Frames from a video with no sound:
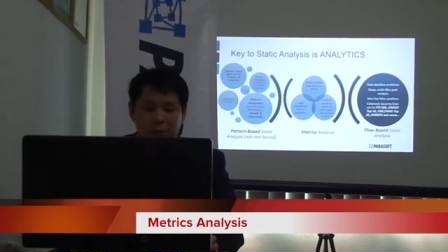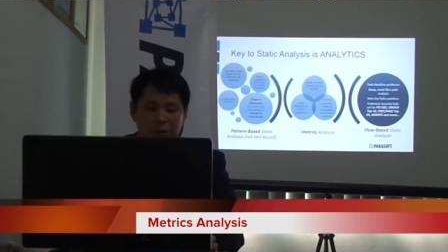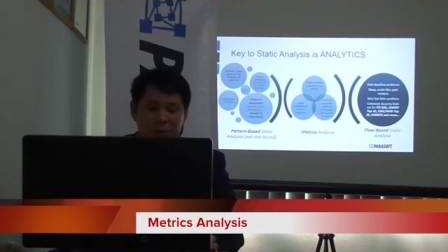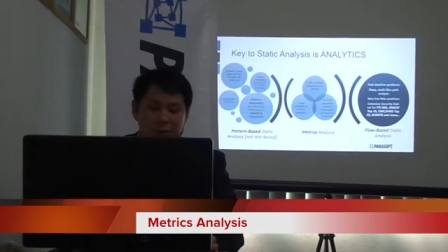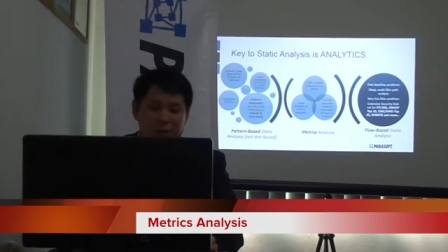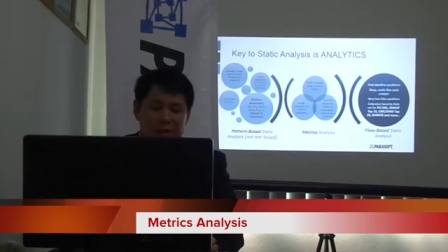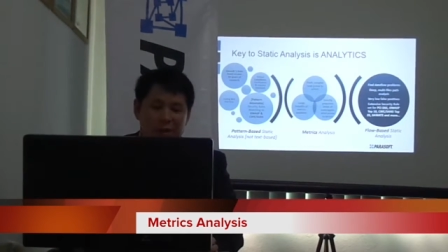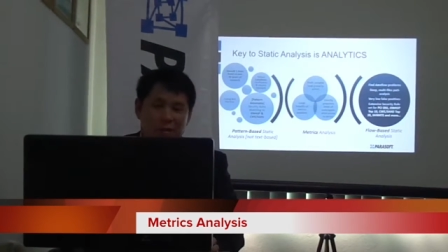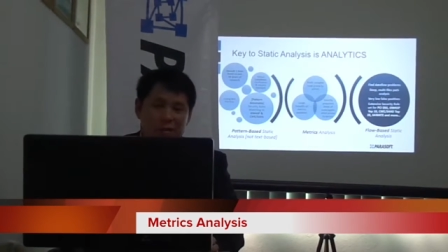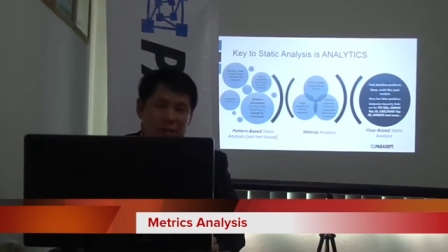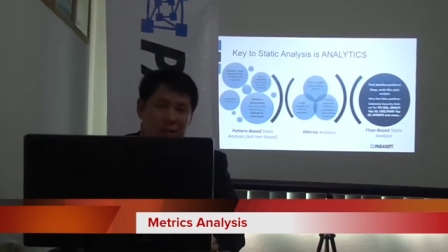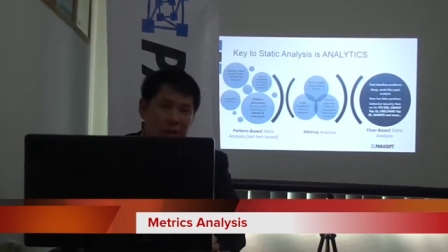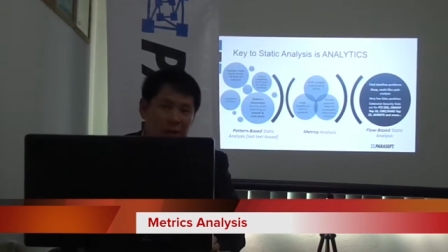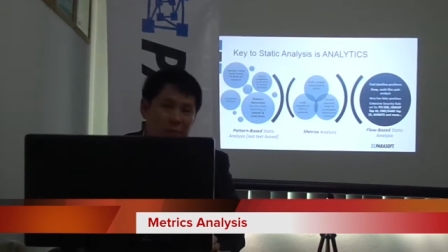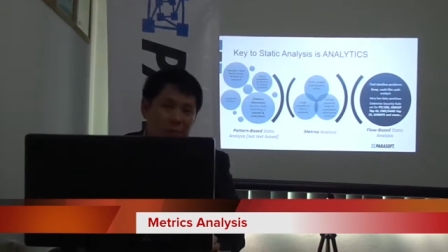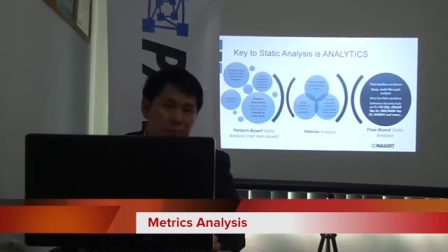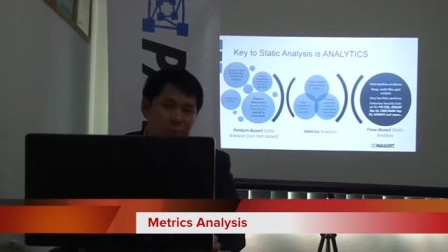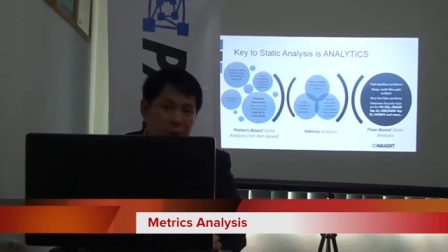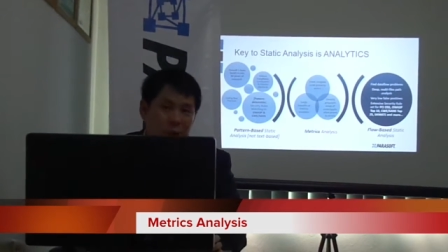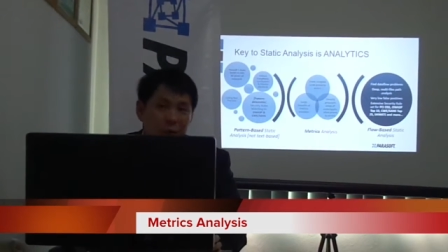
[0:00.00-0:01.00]
code that's
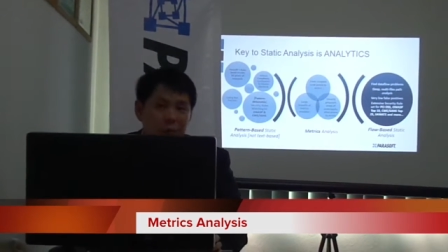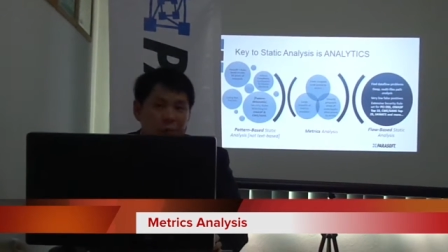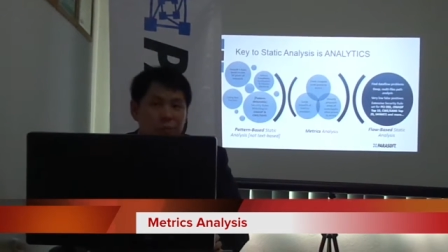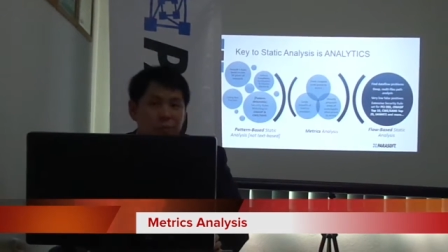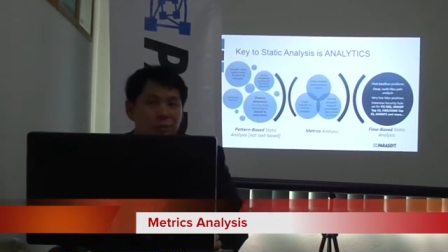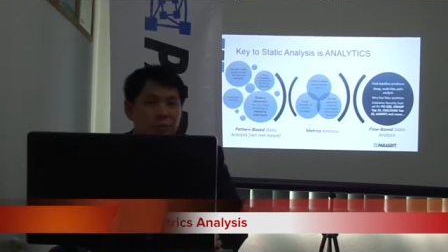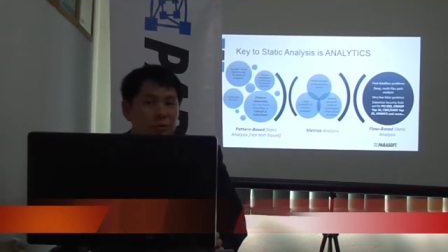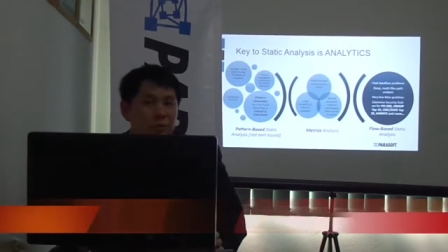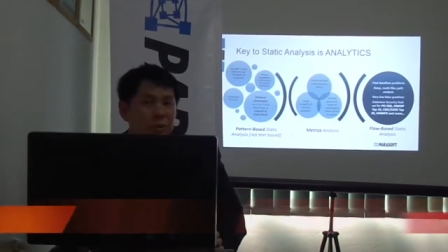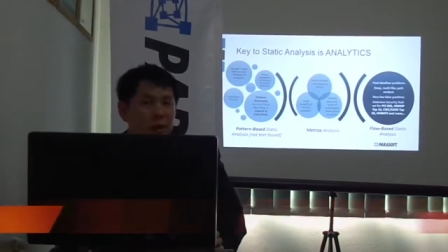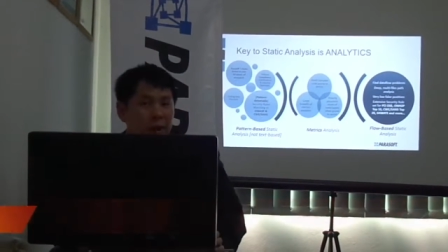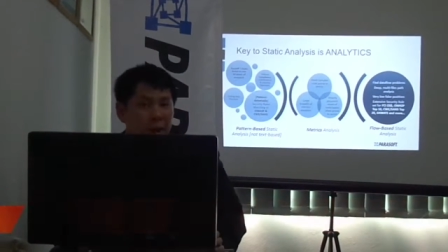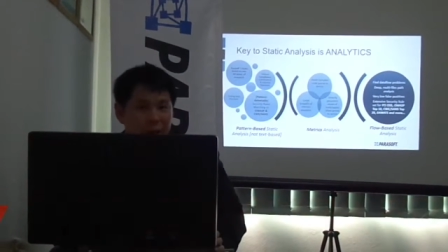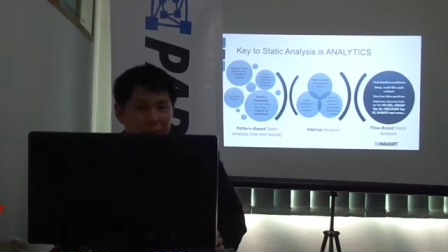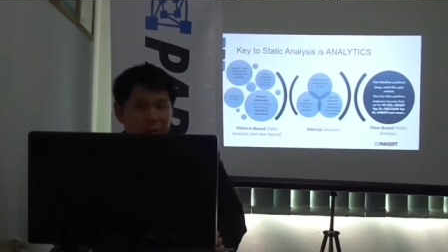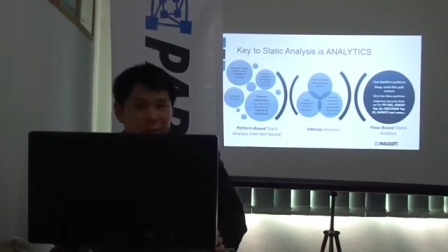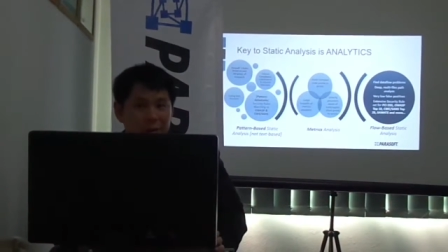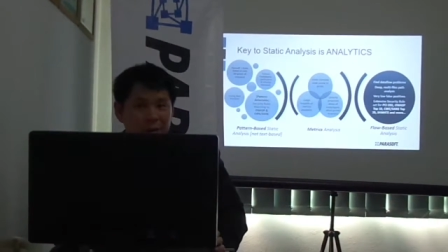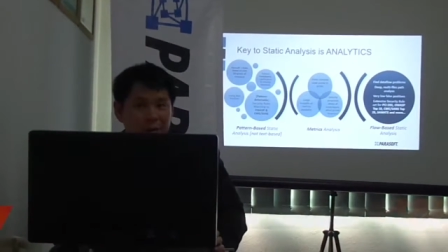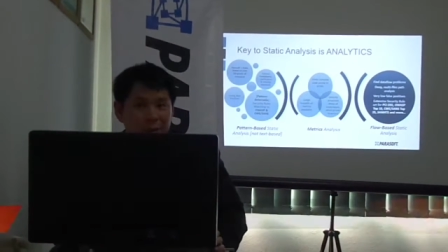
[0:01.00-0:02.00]
prone to
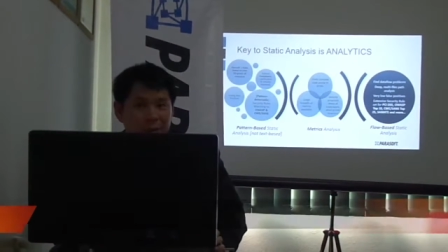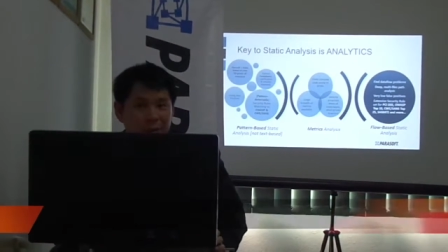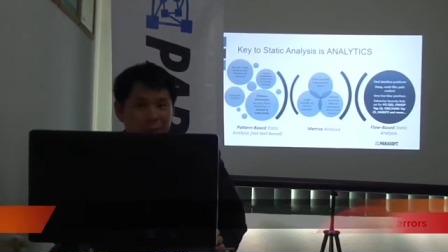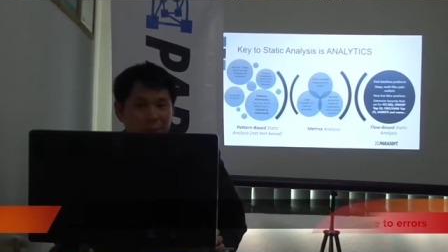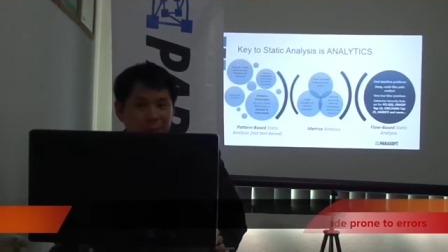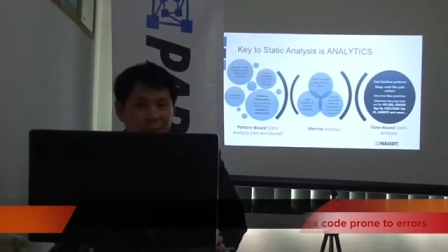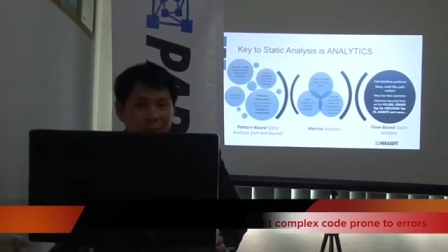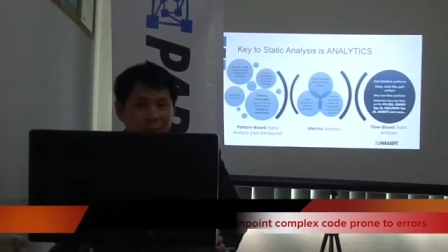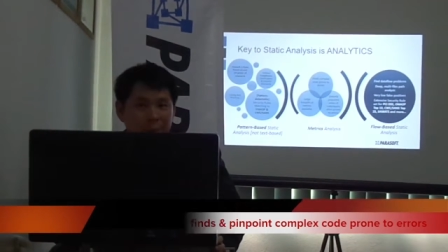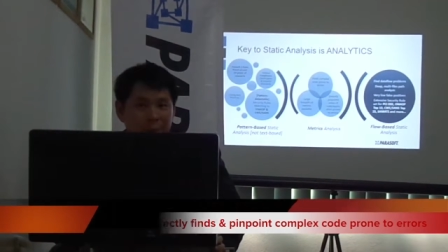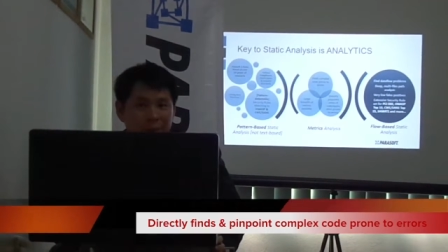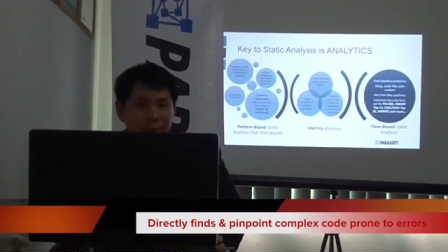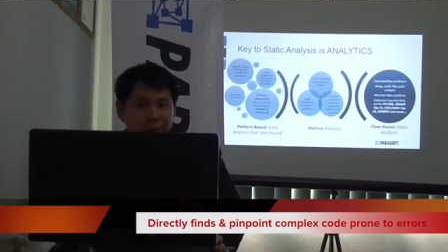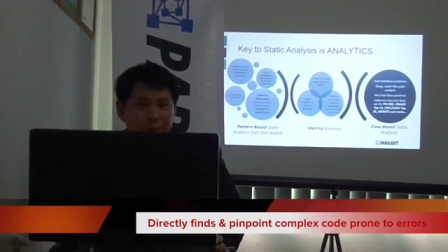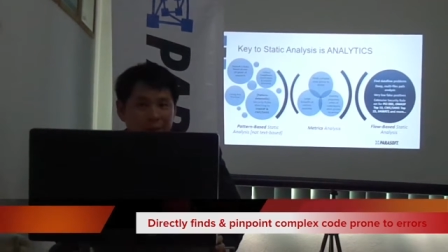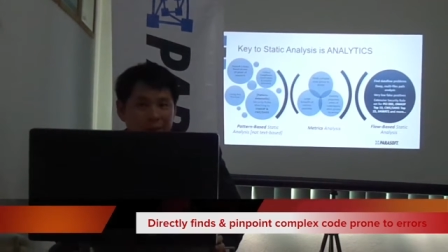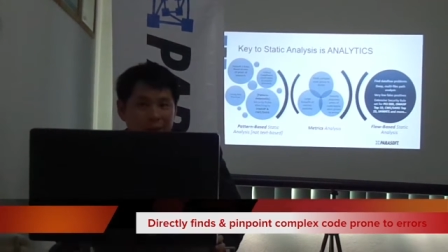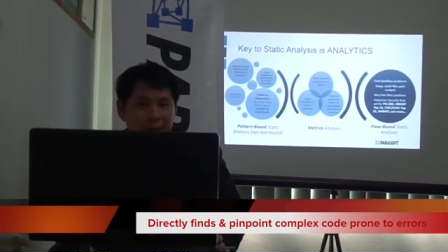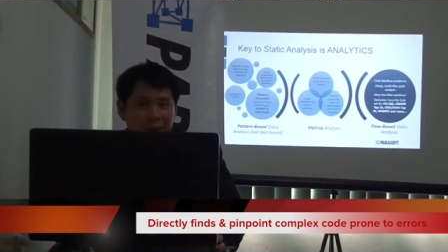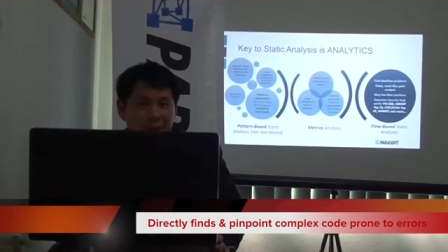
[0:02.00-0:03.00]
error.
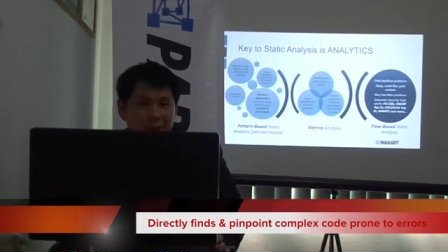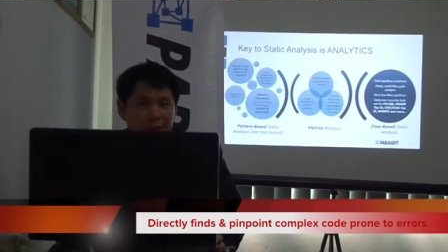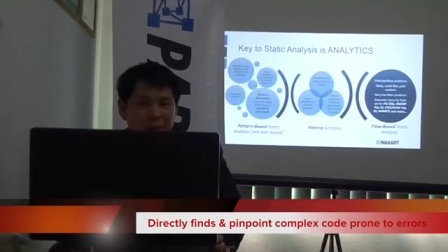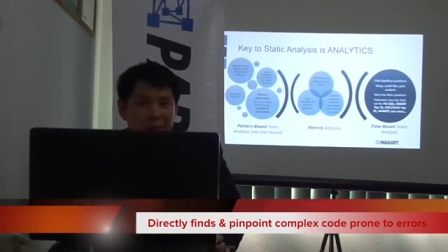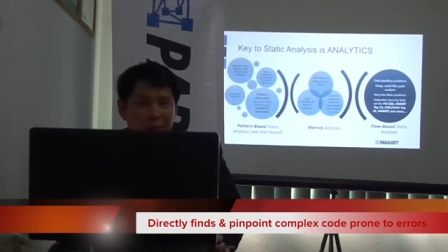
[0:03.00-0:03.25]
Okay,